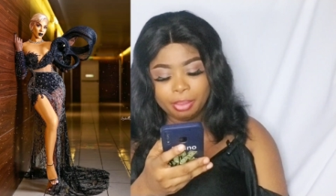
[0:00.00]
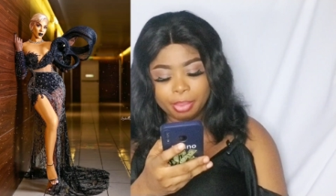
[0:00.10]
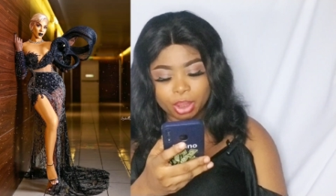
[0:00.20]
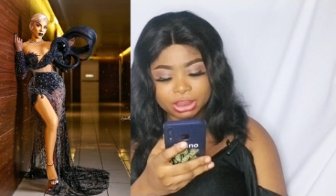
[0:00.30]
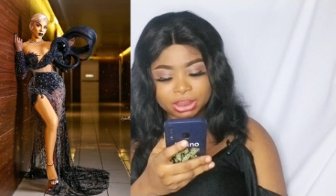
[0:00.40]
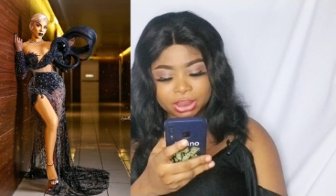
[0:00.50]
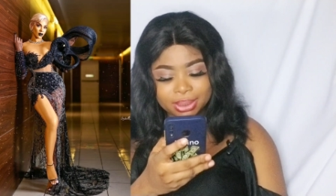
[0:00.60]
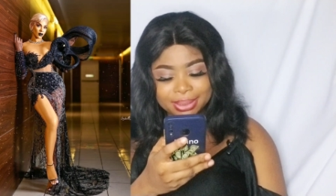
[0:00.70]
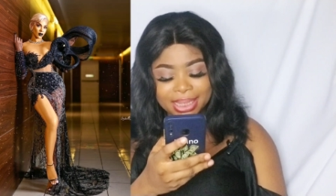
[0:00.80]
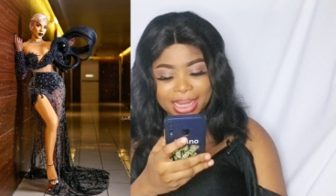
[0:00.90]
But
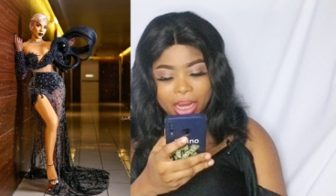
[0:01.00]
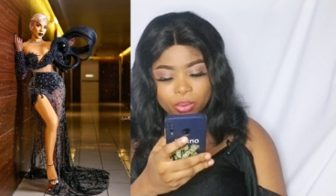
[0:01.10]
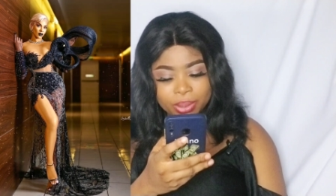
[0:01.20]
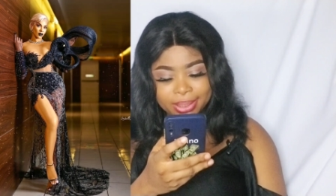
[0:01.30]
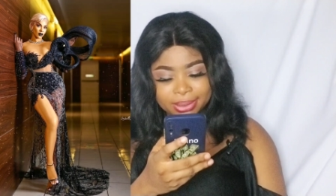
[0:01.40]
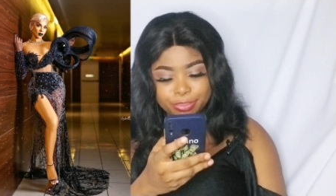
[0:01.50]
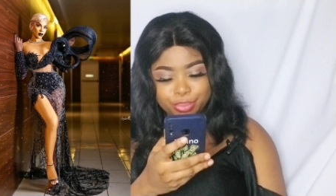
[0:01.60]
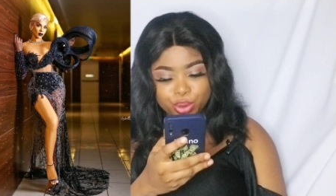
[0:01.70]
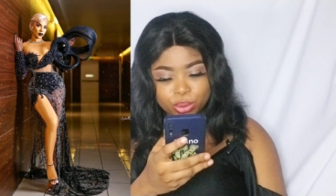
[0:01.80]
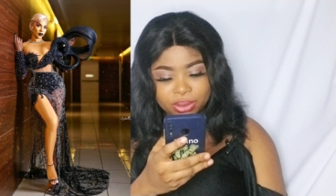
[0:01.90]
the gown is
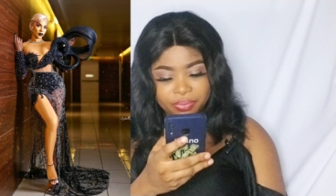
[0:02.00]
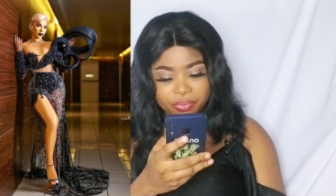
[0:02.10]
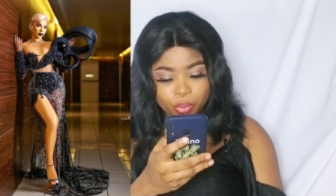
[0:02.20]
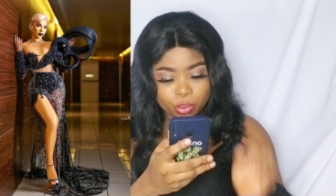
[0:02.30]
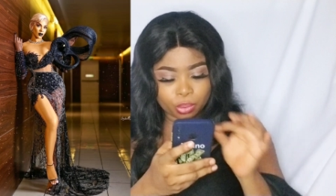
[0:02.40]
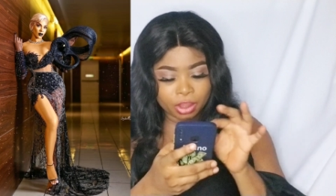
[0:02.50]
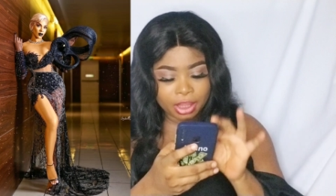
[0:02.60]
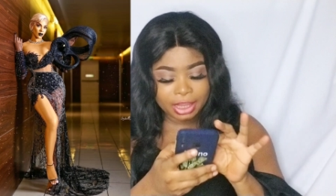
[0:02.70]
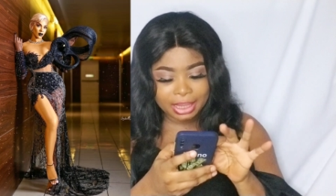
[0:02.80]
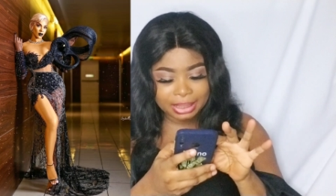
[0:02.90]
beautiful.
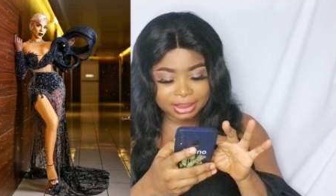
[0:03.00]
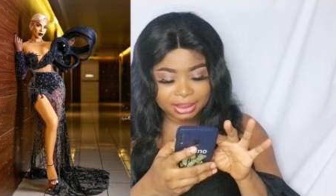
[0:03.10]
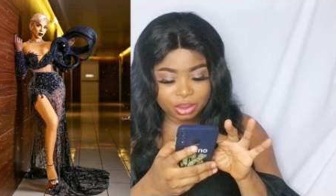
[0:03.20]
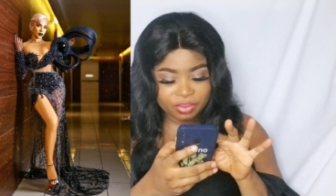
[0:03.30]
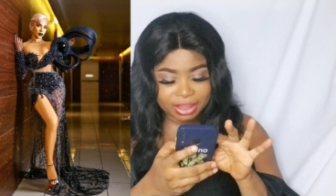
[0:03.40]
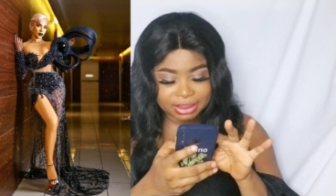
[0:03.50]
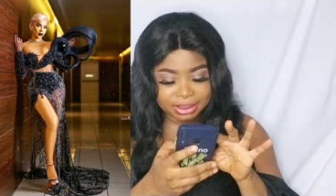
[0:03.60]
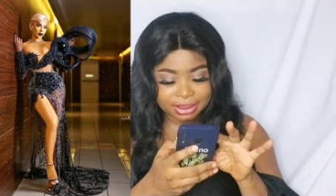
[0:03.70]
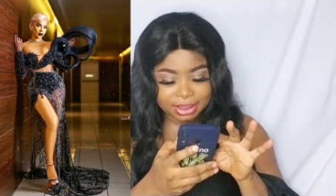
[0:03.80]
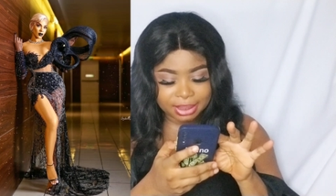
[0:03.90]
Like the silver
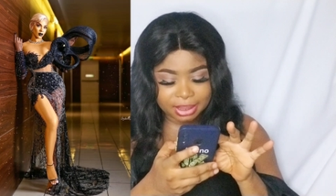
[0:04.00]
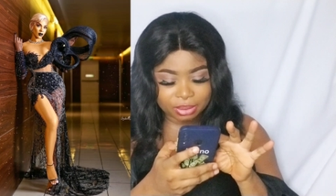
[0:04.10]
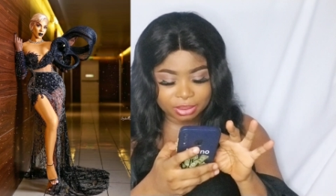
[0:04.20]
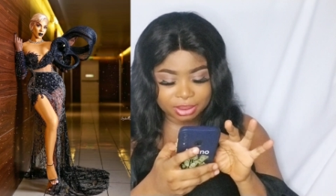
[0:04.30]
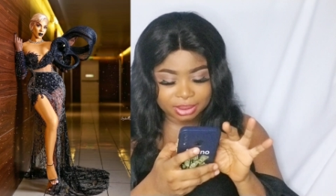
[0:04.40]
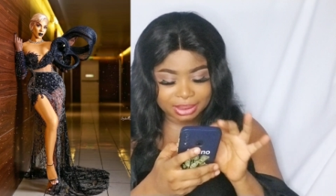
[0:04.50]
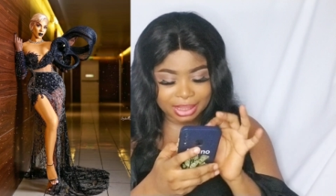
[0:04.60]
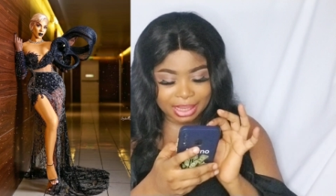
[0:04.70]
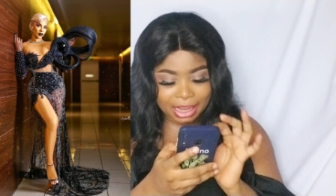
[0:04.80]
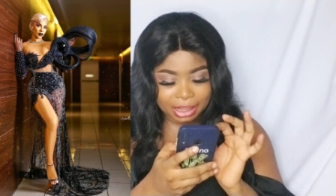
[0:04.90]
detailing on this
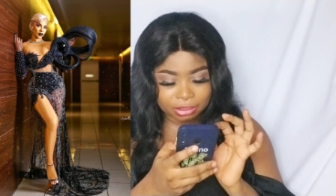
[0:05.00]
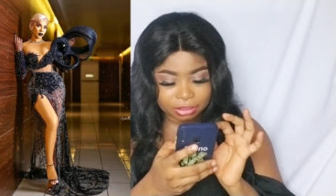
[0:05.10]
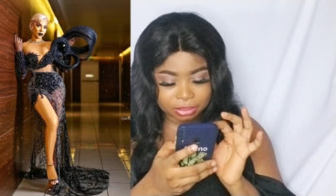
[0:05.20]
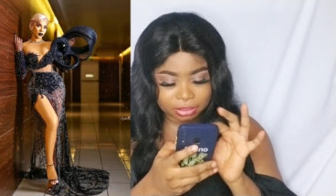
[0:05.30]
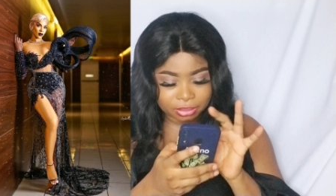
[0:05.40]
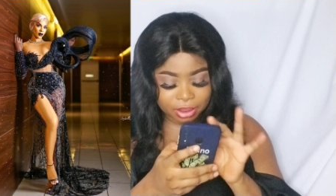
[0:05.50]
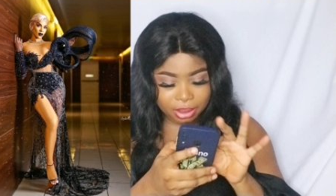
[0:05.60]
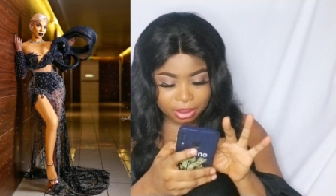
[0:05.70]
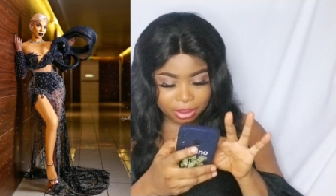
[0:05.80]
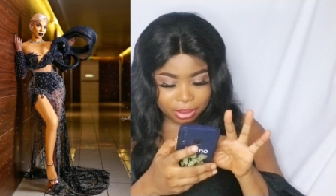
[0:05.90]
gown
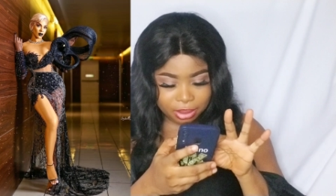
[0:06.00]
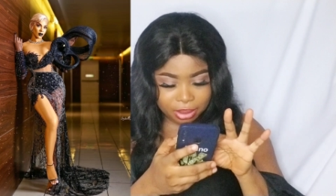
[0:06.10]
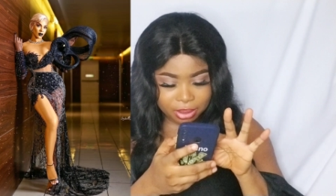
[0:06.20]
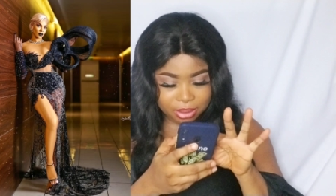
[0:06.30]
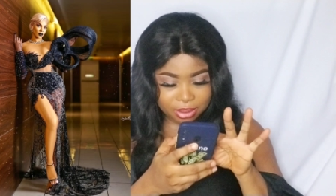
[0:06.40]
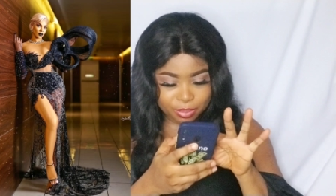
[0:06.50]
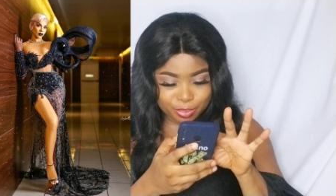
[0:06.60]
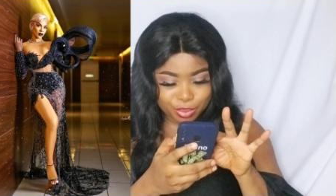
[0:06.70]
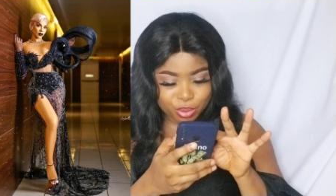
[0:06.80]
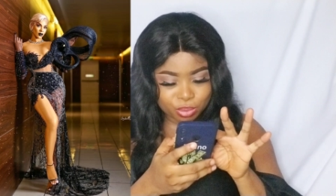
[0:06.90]
is
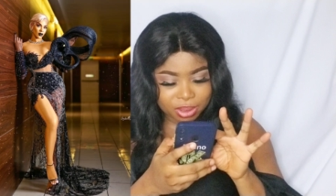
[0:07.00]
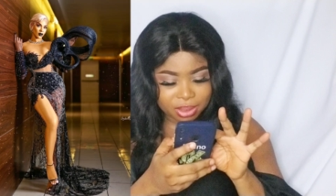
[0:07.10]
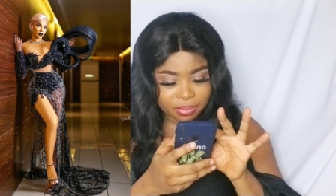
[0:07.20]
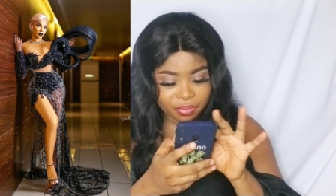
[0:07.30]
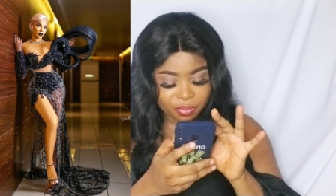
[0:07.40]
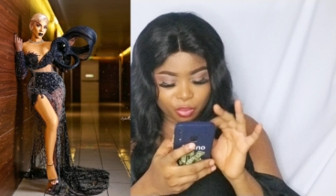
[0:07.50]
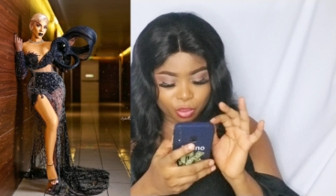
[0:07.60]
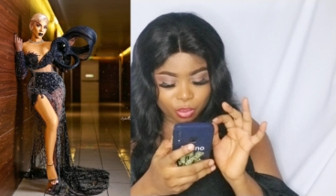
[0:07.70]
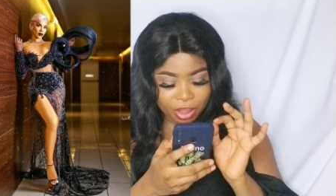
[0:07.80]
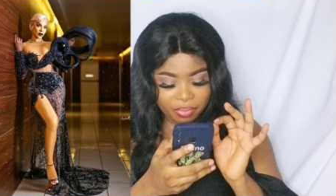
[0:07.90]

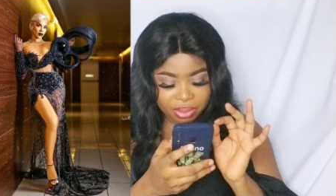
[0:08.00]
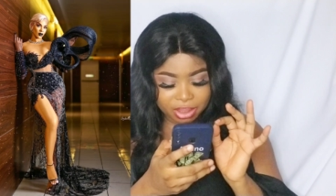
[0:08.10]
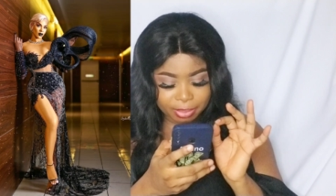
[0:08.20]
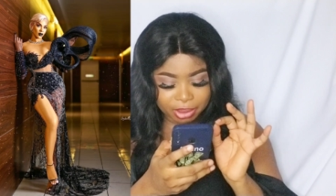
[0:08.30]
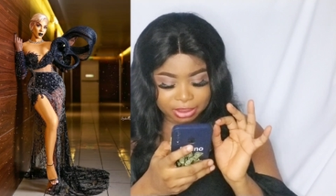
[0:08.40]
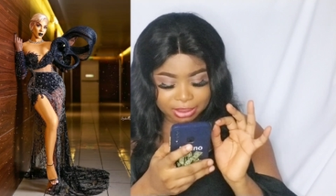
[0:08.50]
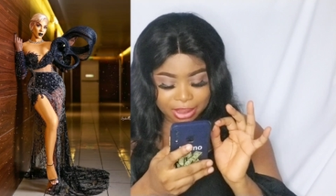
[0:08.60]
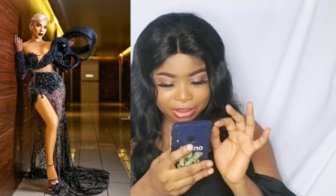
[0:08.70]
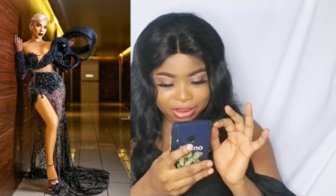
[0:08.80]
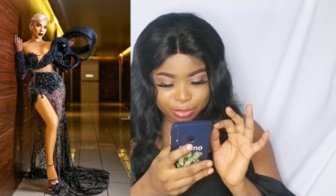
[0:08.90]
beautiful. Everything about this
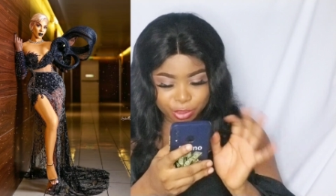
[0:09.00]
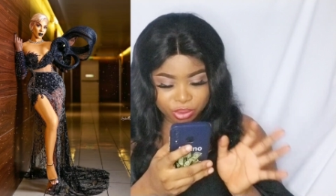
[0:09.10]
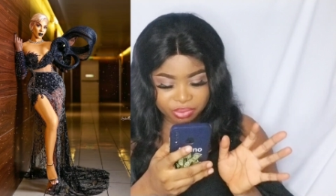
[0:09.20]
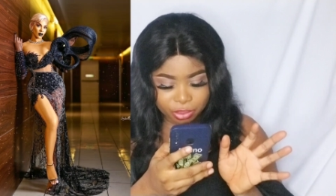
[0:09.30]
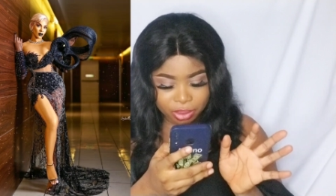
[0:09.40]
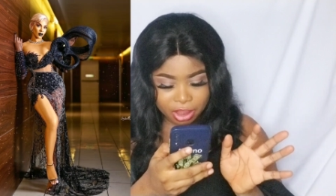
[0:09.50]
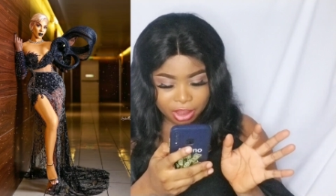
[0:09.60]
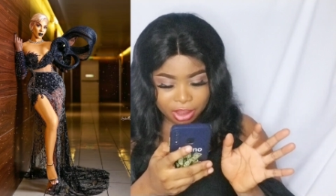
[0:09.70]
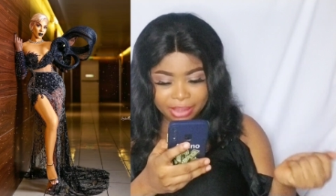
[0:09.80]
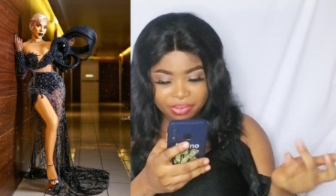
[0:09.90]
gown is beautiful.
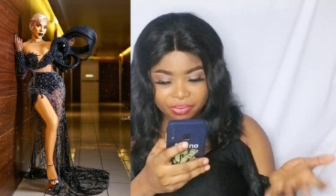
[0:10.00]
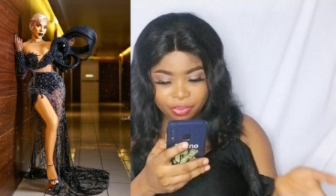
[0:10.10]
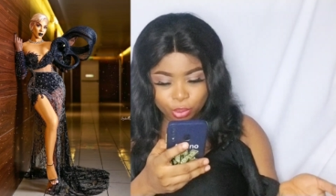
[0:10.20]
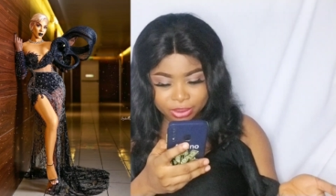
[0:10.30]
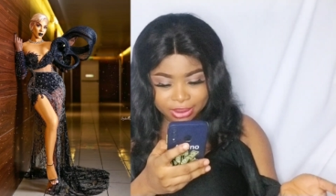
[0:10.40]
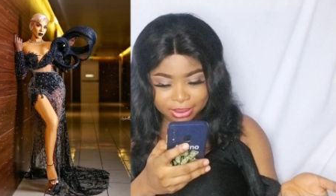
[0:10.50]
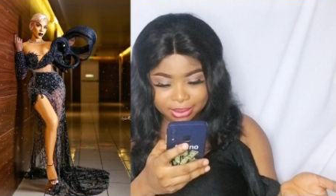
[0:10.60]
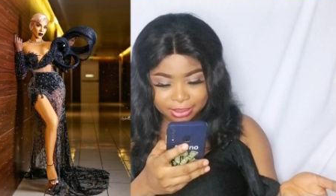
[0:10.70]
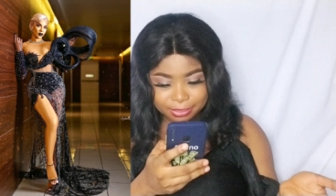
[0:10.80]
I can't even fault it.